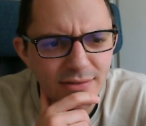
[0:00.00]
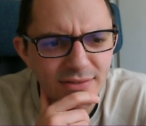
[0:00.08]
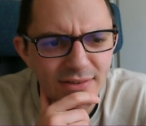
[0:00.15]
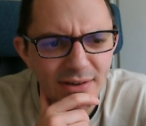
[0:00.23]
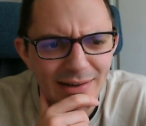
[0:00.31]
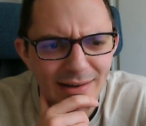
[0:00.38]

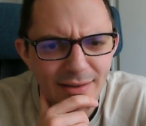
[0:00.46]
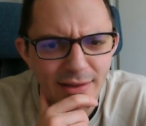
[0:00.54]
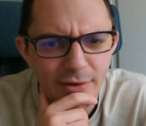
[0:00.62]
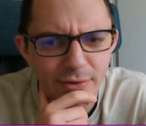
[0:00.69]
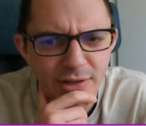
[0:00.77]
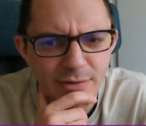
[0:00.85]
done
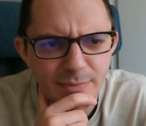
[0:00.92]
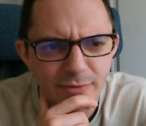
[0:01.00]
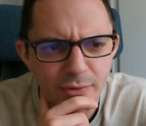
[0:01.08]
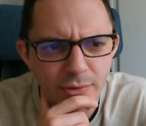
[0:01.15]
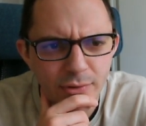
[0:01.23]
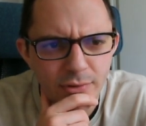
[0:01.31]
anything on this
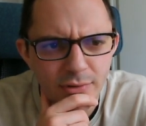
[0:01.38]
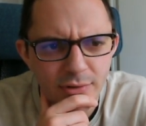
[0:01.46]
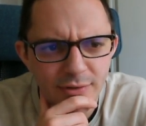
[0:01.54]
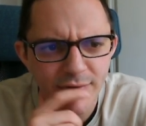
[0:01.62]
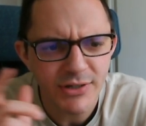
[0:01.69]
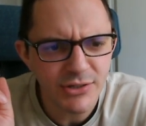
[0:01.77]
before?
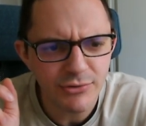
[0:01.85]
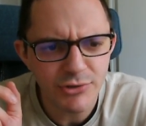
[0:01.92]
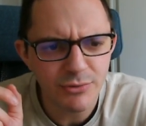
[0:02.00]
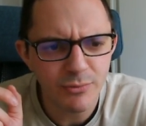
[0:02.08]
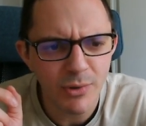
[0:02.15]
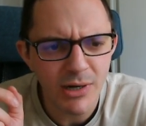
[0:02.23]
Have I told
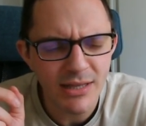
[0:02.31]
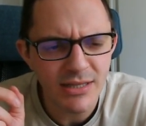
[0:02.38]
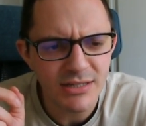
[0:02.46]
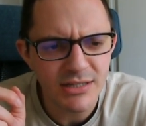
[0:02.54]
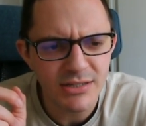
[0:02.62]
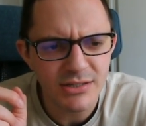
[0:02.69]
you why
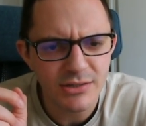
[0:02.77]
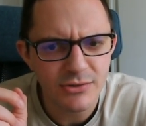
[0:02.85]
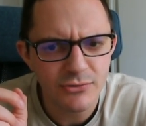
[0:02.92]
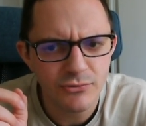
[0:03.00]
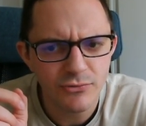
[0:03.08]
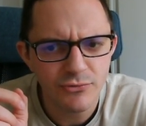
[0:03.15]
this is
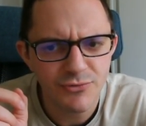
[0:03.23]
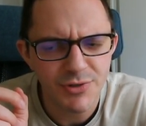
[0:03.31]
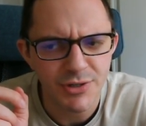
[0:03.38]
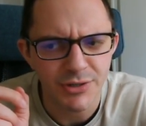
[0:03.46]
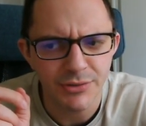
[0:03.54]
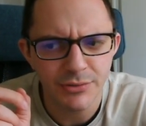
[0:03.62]

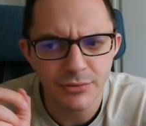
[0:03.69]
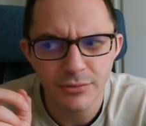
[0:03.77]
true?